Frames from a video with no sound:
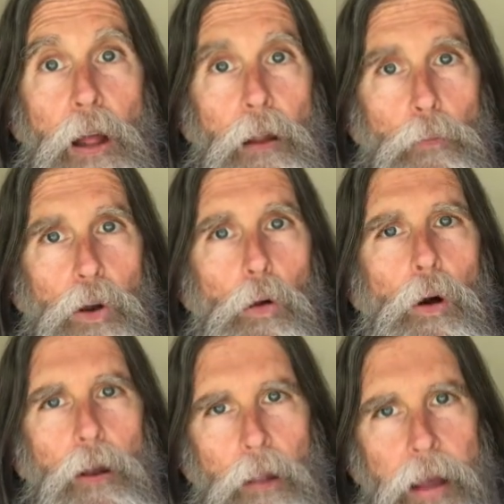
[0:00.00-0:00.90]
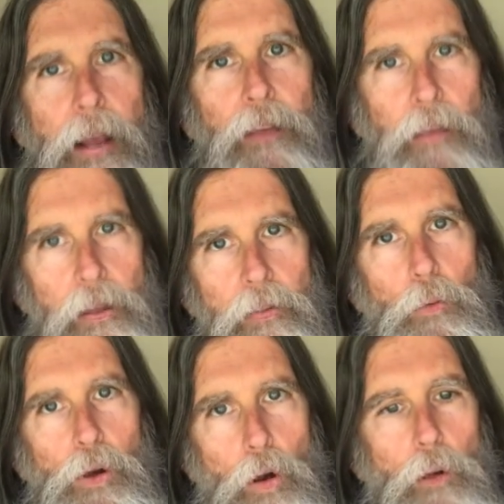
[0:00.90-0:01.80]
and we're going, like I say, that
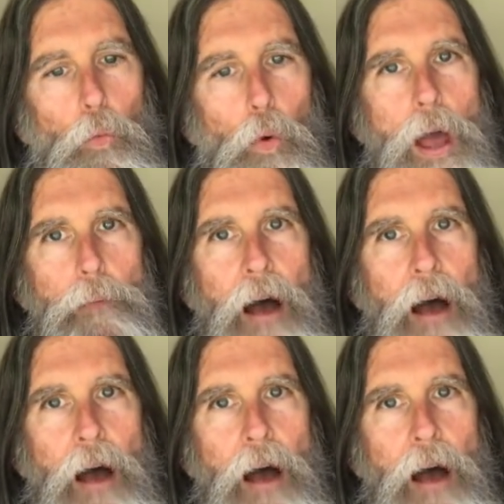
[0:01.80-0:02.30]
we're going way